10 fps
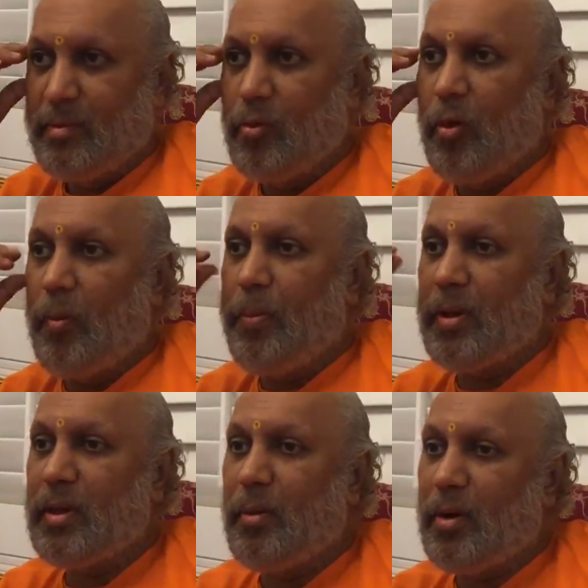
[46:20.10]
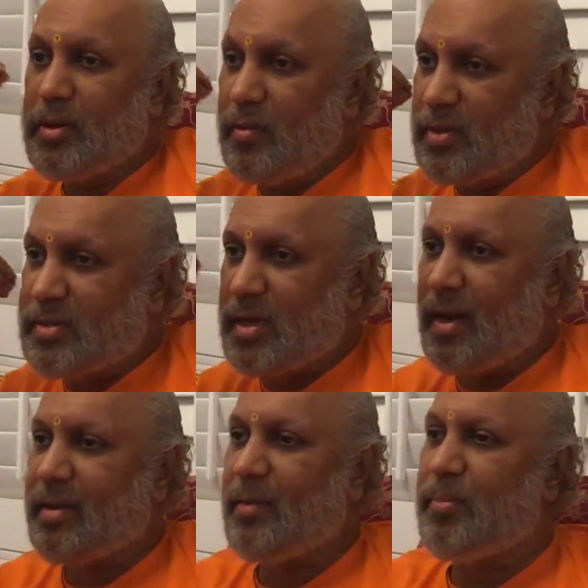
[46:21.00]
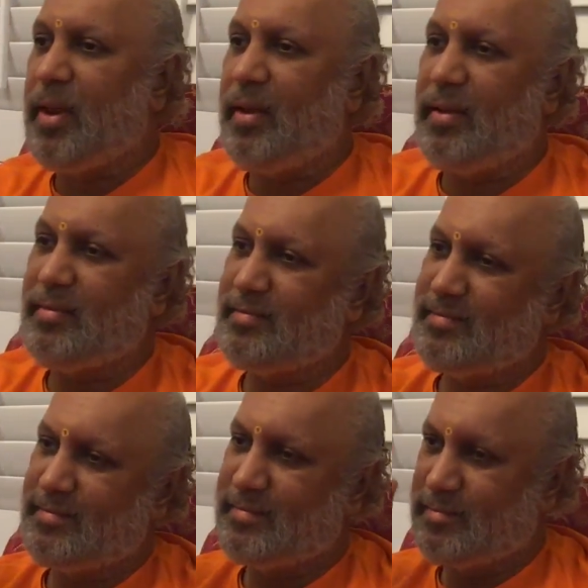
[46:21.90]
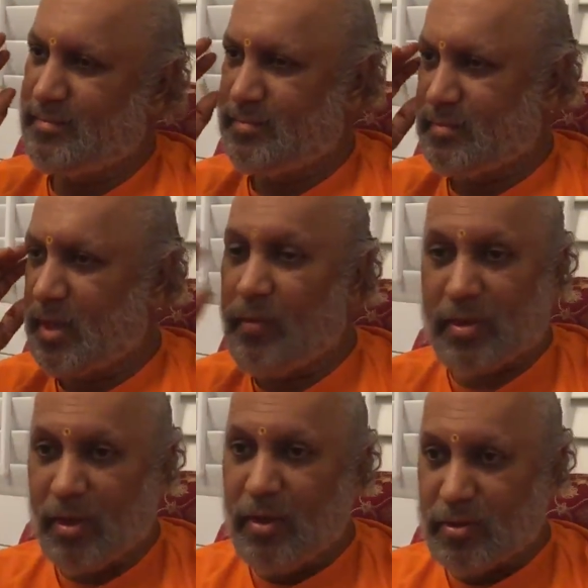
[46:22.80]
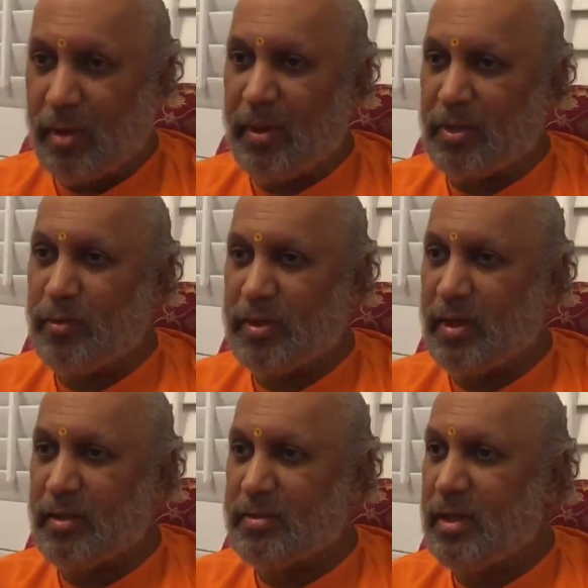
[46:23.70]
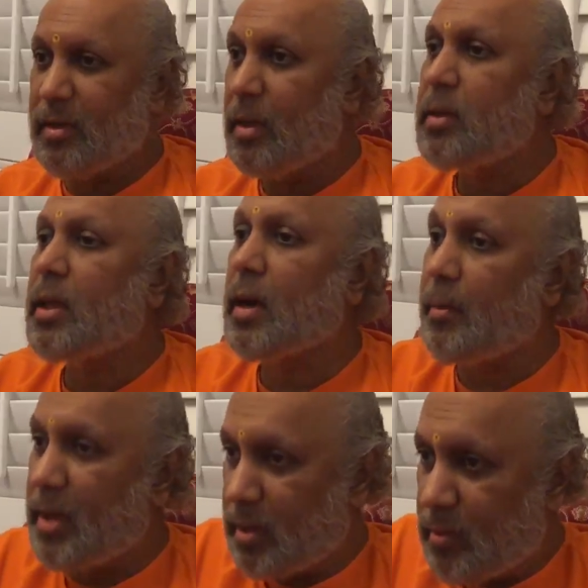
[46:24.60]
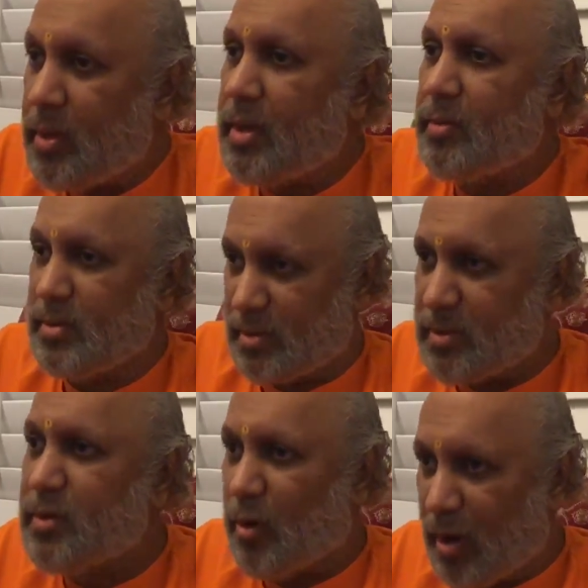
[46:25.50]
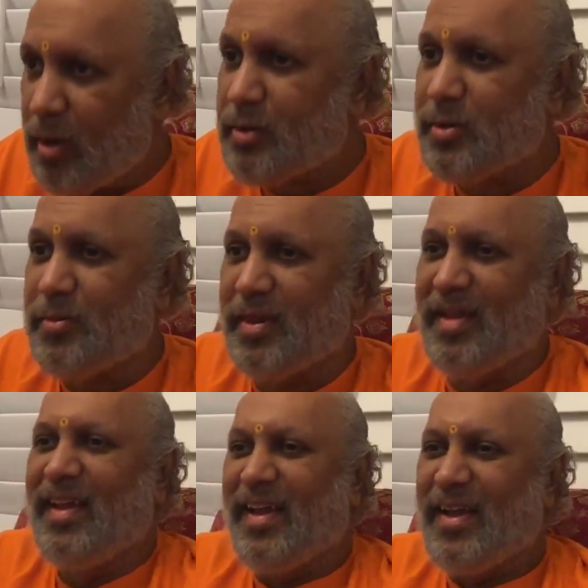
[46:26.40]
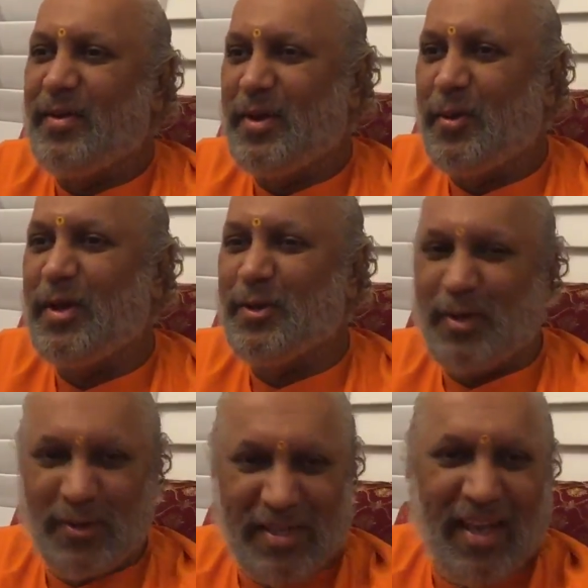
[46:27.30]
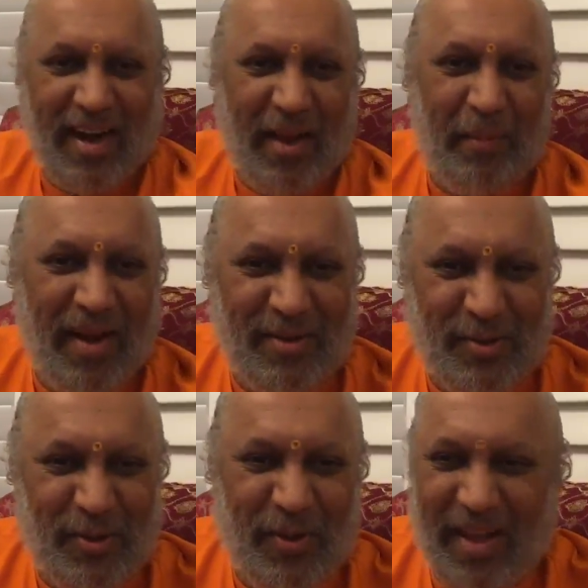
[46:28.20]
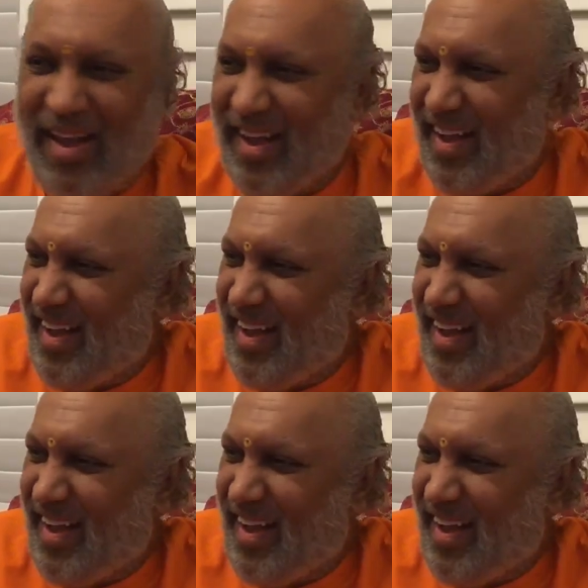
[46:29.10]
Open the mouth, you will start complaining. Our Swami Advaitananda said, "Ki Ramayana ke baad, is it wrong or something? Why would you say Ramayana shuru ho gaya?